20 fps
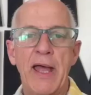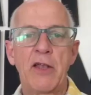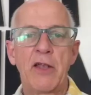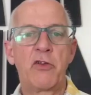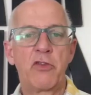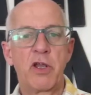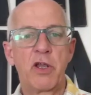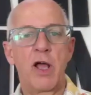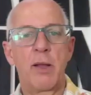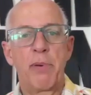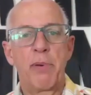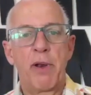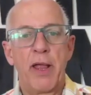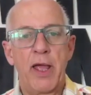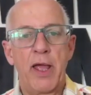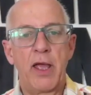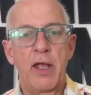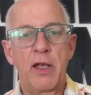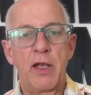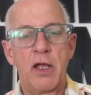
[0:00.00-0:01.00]
that I
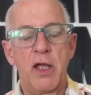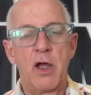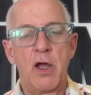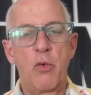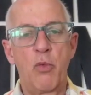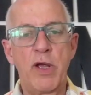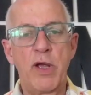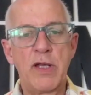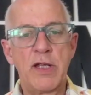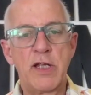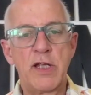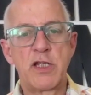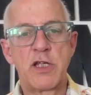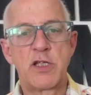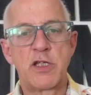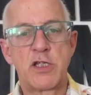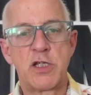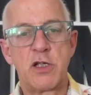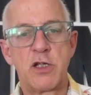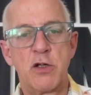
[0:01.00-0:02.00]
play in, we needed
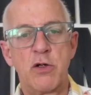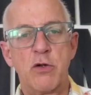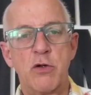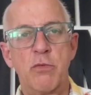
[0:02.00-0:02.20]
to